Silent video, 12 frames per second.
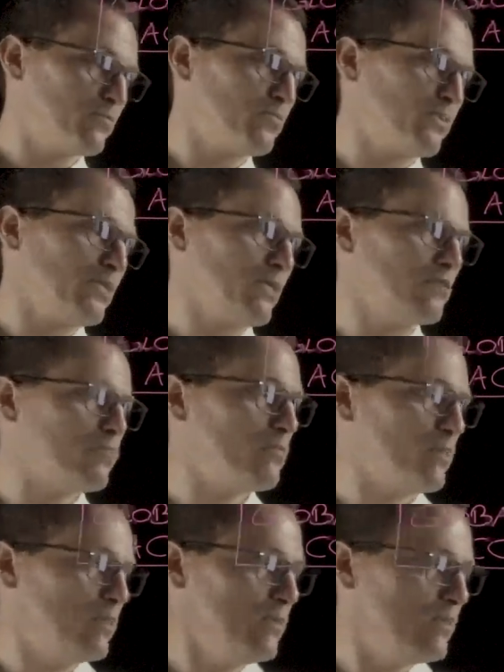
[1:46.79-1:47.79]
pretend to
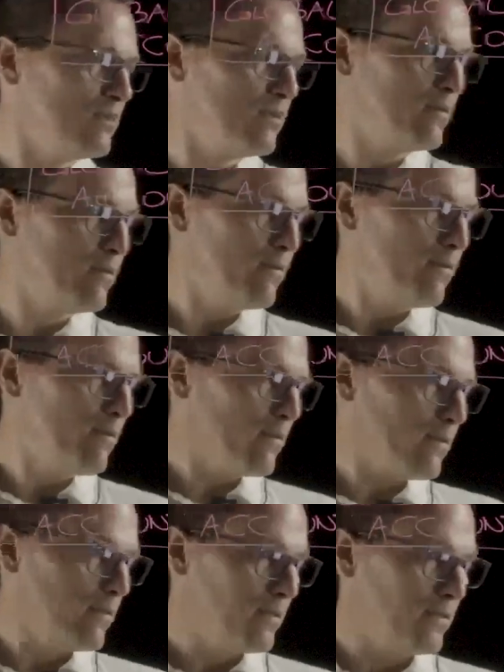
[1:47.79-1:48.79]
be.
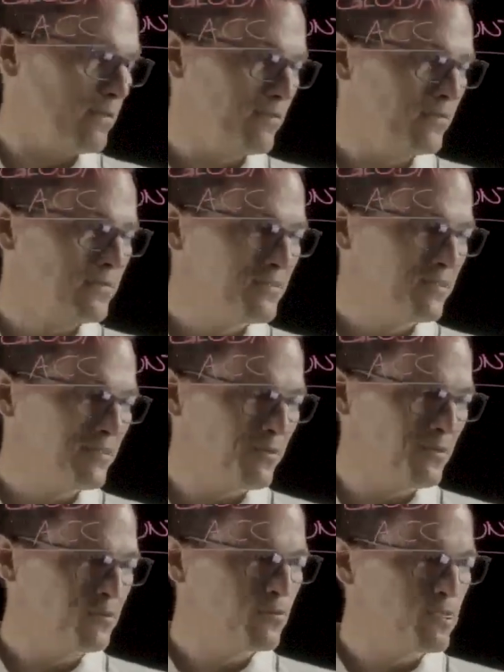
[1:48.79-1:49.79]
And
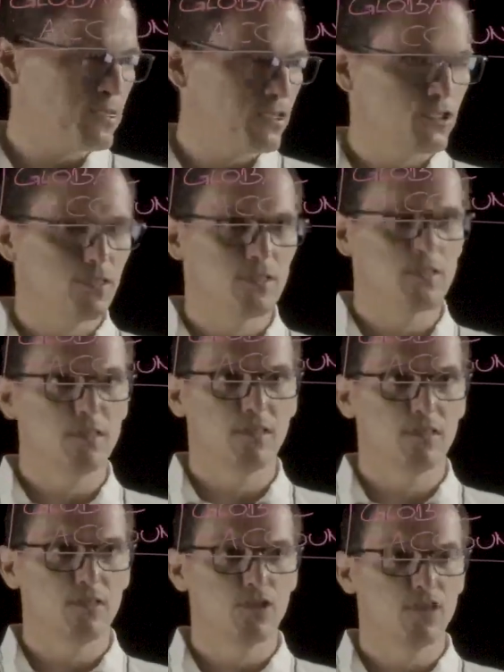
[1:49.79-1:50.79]
authorization is
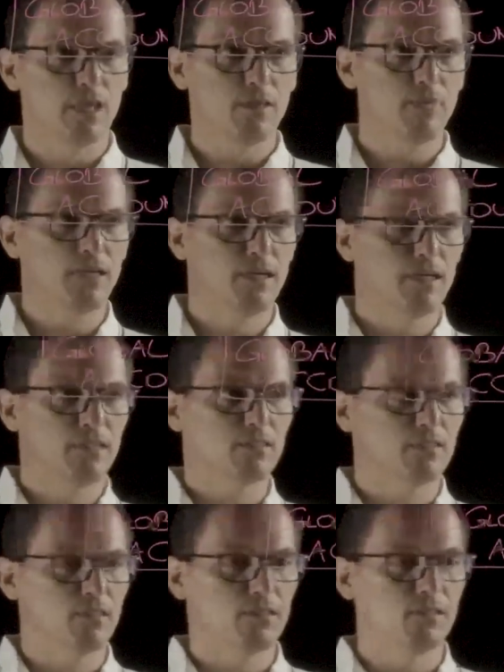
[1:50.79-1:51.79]
the check behind
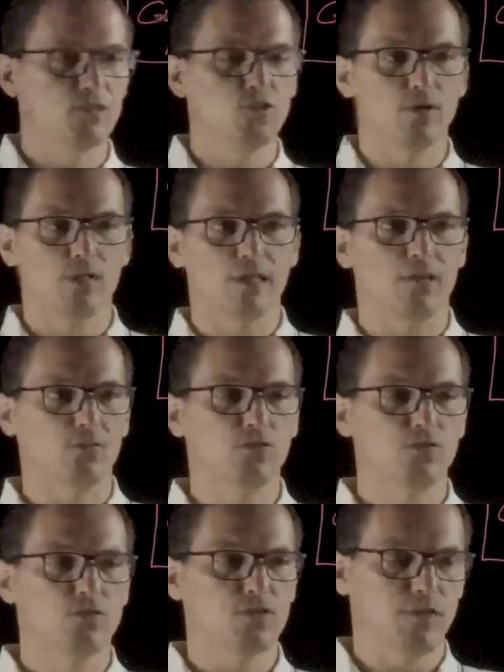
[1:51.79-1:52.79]
that you are allowed to
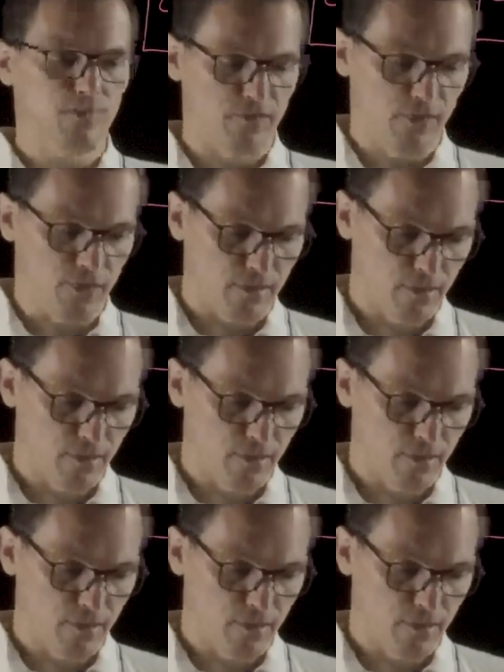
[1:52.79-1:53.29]
do something.